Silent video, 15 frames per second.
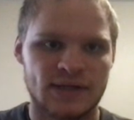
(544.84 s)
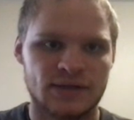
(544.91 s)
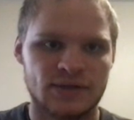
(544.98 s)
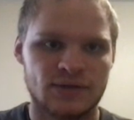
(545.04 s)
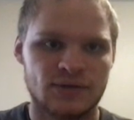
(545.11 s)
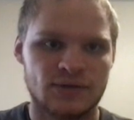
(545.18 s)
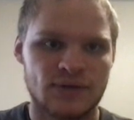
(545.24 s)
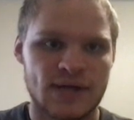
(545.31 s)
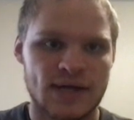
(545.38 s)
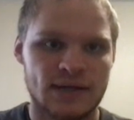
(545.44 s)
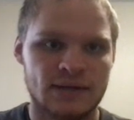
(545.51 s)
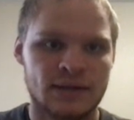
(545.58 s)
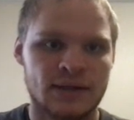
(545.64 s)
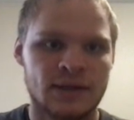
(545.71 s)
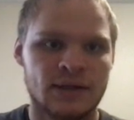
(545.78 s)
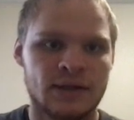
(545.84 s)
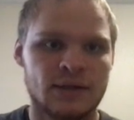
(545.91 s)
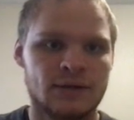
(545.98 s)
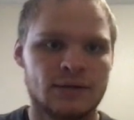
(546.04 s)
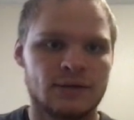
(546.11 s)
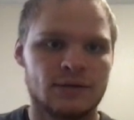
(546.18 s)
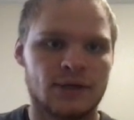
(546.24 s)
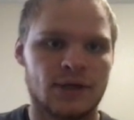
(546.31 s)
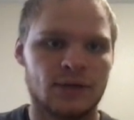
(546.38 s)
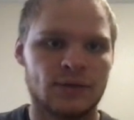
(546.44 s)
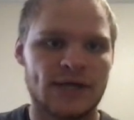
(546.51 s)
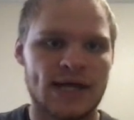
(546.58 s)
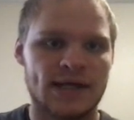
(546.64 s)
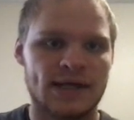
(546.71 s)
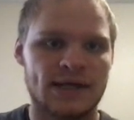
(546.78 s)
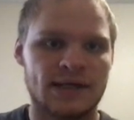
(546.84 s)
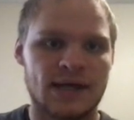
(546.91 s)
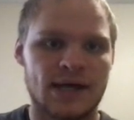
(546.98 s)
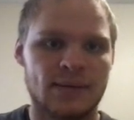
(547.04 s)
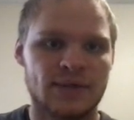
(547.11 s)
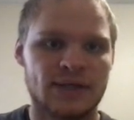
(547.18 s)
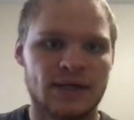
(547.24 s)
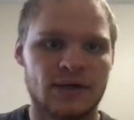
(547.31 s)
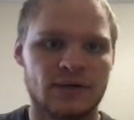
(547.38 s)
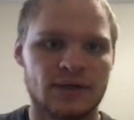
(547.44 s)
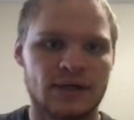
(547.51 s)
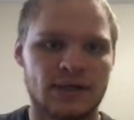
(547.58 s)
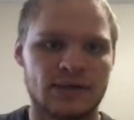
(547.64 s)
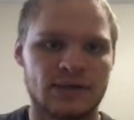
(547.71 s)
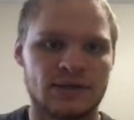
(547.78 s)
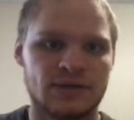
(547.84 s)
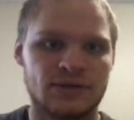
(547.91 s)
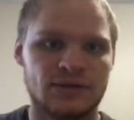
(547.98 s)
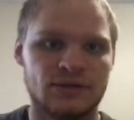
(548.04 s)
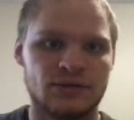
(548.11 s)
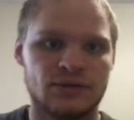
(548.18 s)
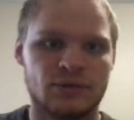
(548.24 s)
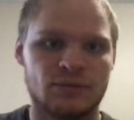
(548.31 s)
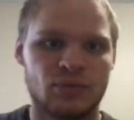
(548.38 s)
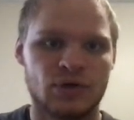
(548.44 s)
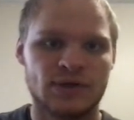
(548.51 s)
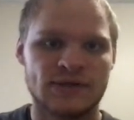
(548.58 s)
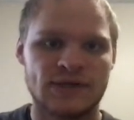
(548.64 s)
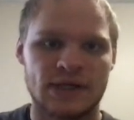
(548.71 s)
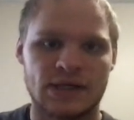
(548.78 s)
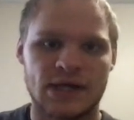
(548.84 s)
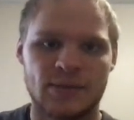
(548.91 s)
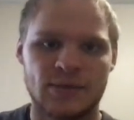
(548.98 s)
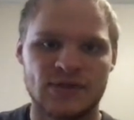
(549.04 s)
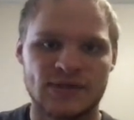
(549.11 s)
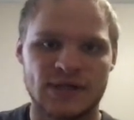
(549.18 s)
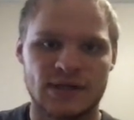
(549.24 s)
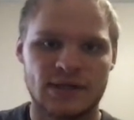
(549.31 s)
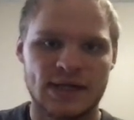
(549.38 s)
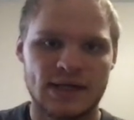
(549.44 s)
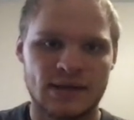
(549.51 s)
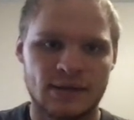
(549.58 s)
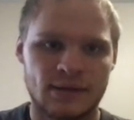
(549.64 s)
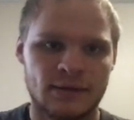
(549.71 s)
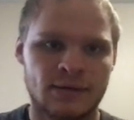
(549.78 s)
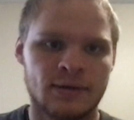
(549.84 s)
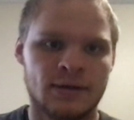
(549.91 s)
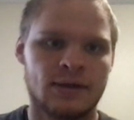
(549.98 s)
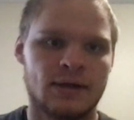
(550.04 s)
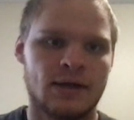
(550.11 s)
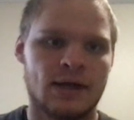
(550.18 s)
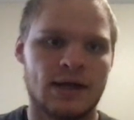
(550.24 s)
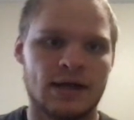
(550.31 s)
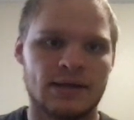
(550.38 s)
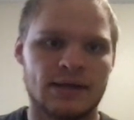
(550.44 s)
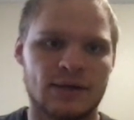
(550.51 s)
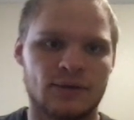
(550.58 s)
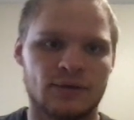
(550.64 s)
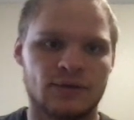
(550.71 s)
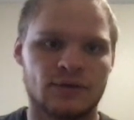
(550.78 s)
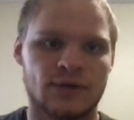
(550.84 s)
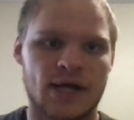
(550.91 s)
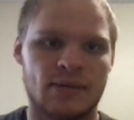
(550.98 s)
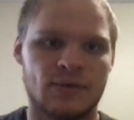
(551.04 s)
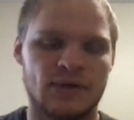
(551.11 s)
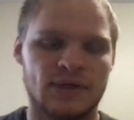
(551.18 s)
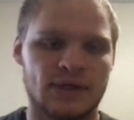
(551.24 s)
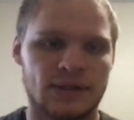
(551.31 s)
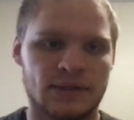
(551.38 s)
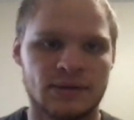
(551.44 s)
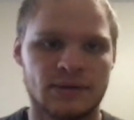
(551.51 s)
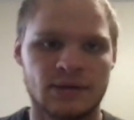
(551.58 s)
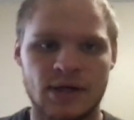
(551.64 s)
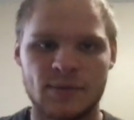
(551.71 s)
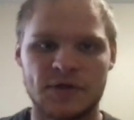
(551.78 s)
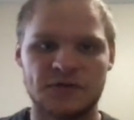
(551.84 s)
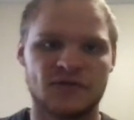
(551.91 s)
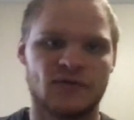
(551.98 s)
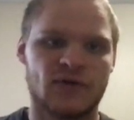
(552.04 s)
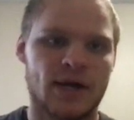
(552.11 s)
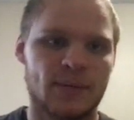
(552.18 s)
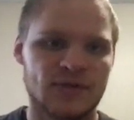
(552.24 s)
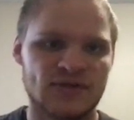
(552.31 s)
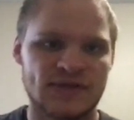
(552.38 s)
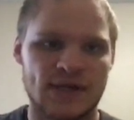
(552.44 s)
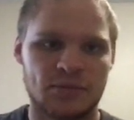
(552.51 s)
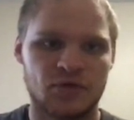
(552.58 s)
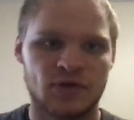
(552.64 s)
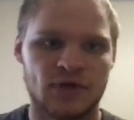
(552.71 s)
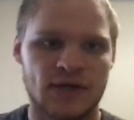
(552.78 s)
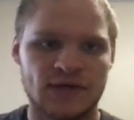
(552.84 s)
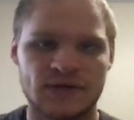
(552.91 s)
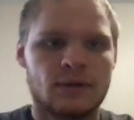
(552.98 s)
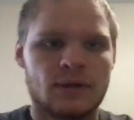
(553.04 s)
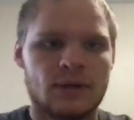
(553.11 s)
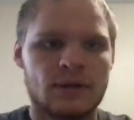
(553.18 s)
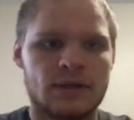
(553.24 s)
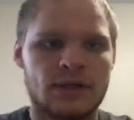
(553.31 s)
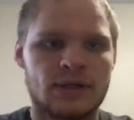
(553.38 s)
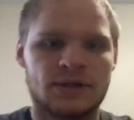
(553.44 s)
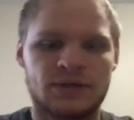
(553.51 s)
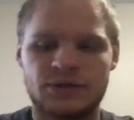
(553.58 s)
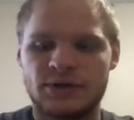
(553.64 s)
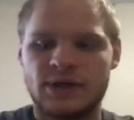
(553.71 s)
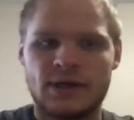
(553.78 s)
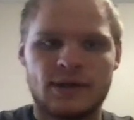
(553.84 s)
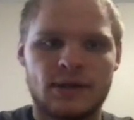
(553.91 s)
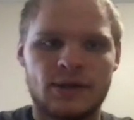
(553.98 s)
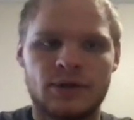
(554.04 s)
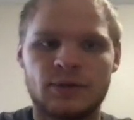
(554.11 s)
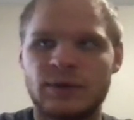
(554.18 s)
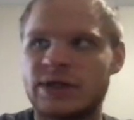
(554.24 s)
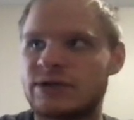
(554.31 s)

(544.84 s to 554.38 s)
to do that. Uh, we add in comment count and then do book.comments.length, and that will grab the amount of comments that book has. And then underneath here, we can